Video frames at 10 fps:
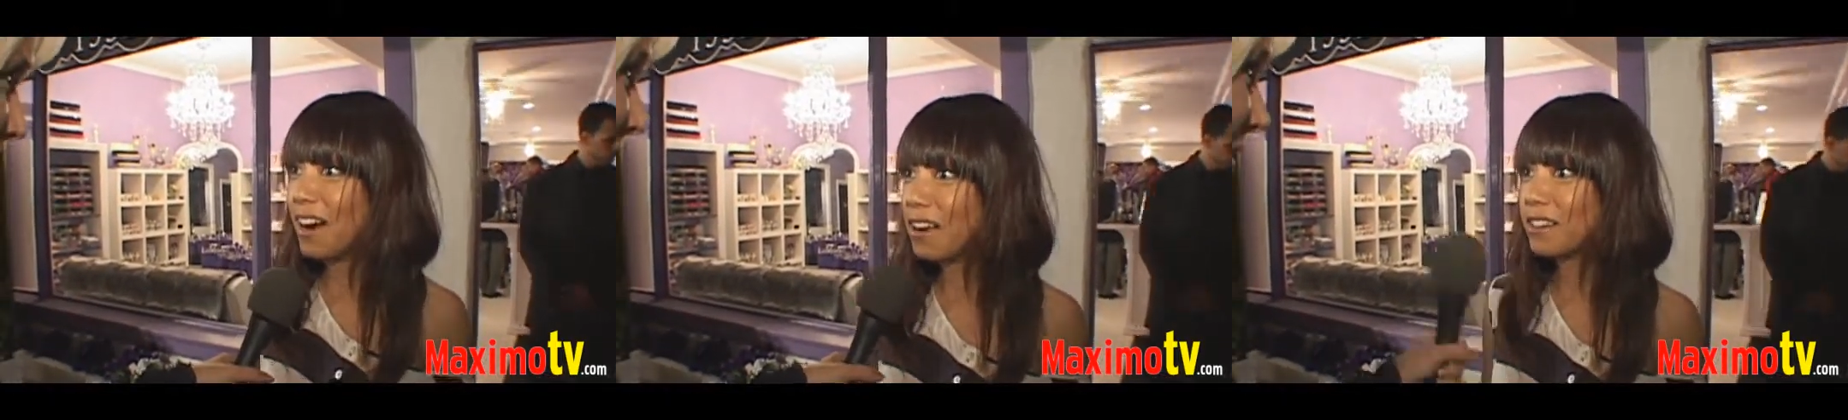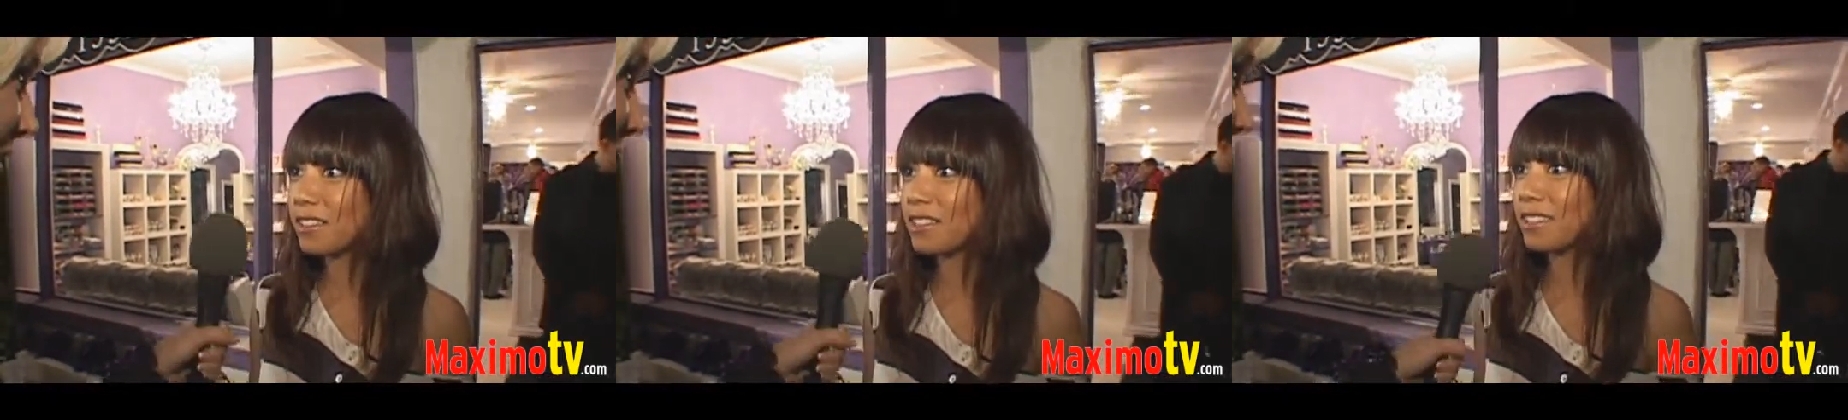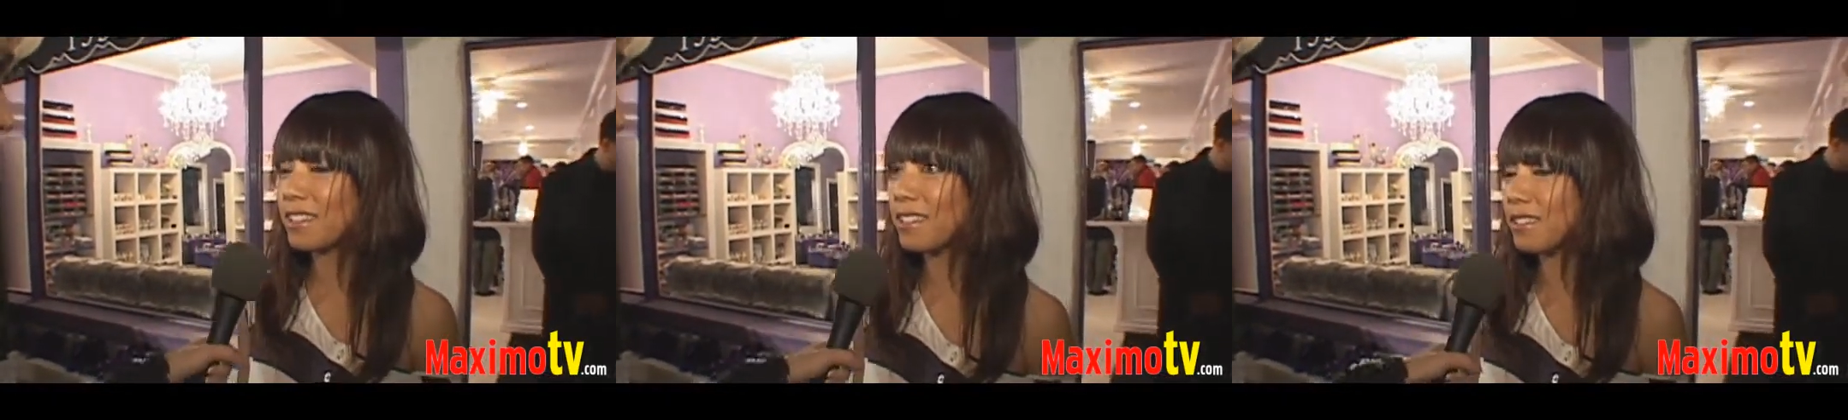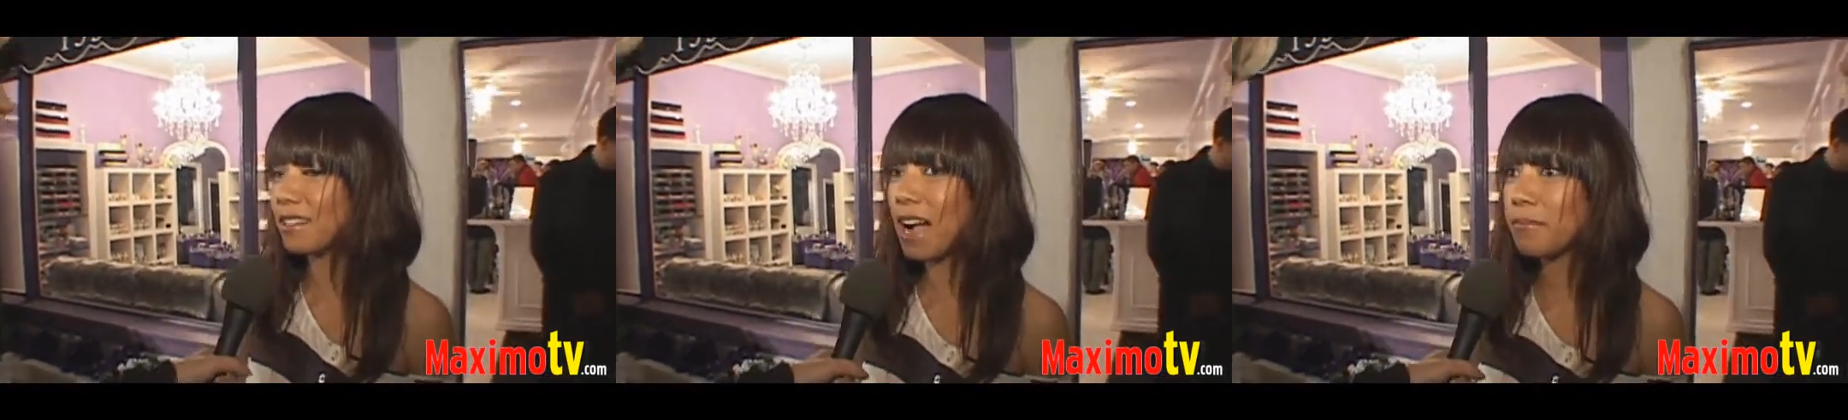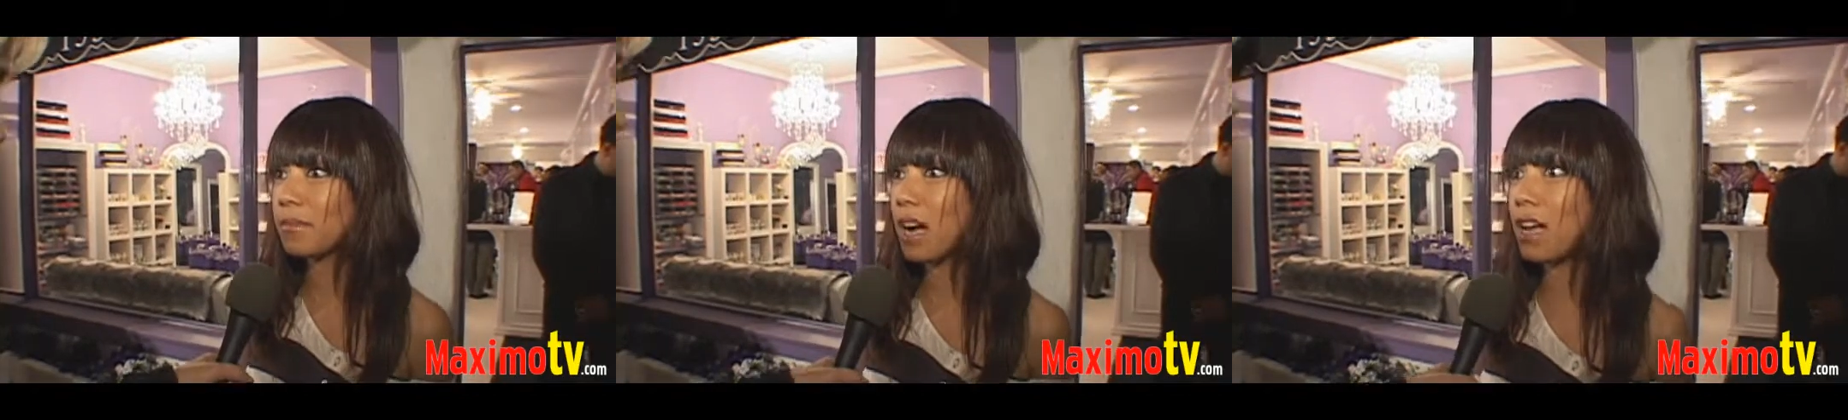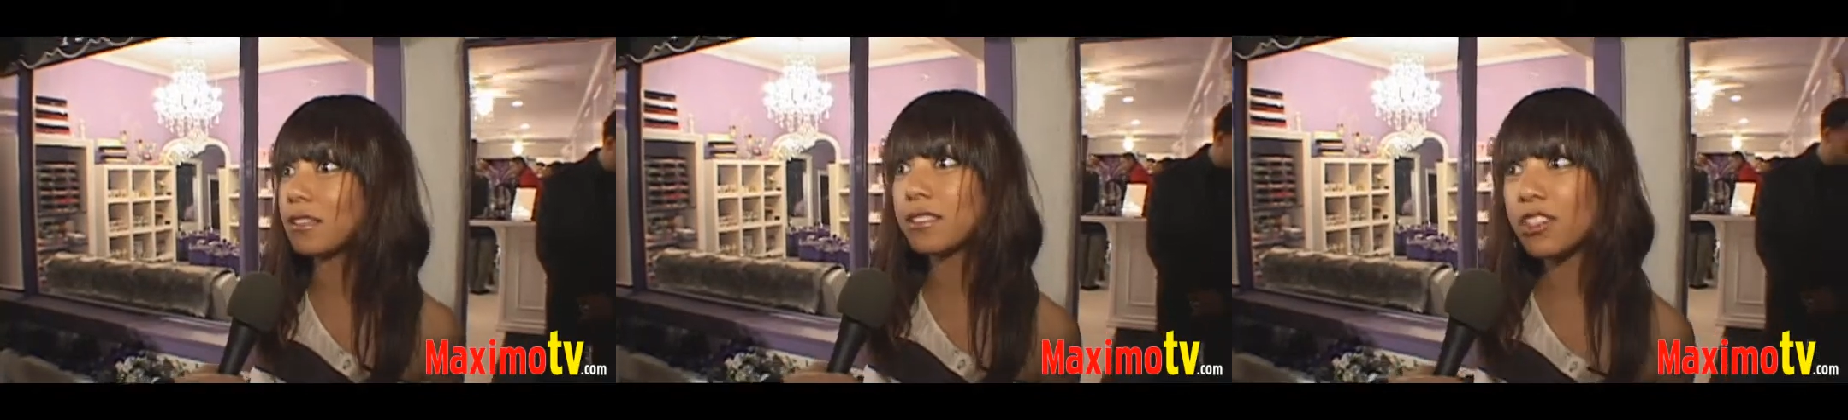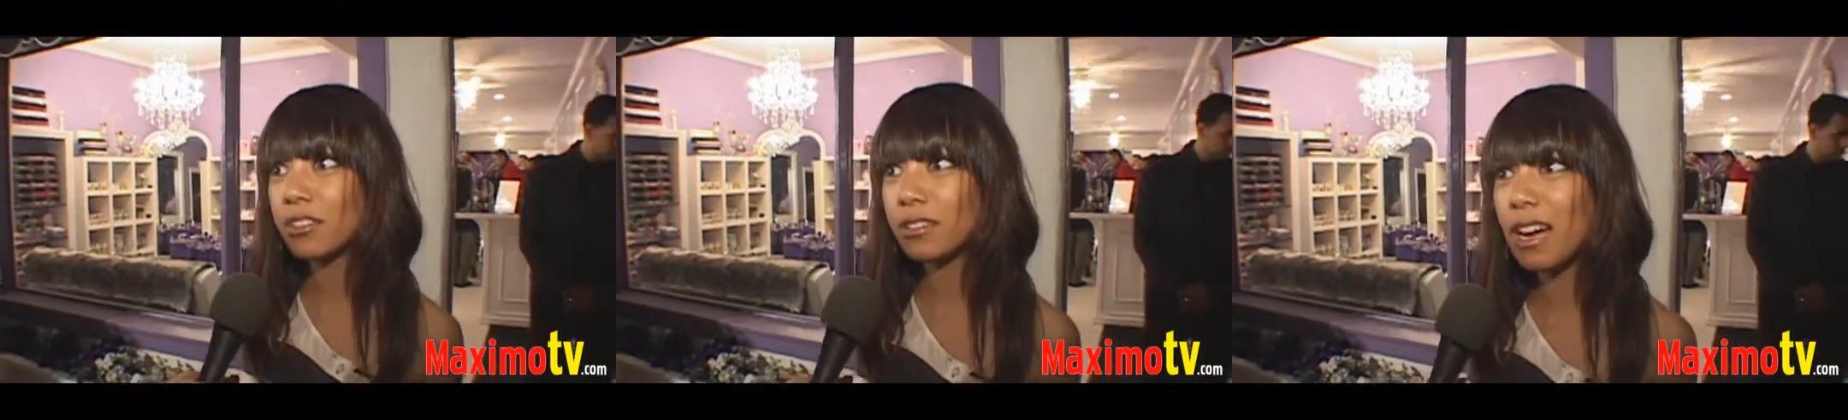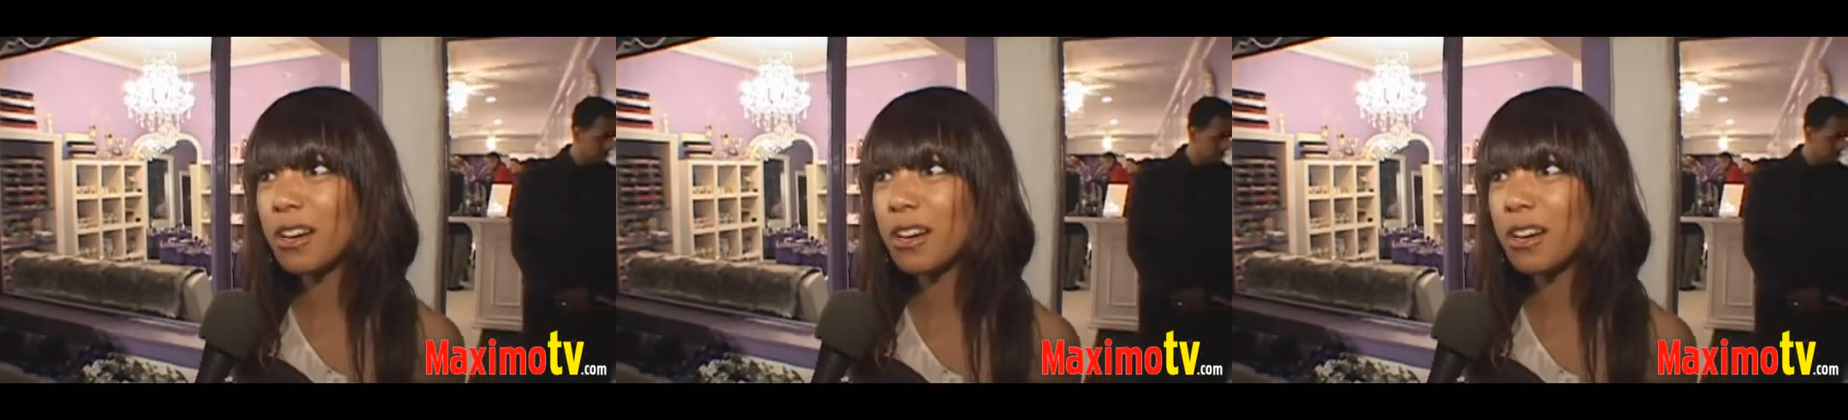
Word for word: On his, he, I'm, I shouldn't.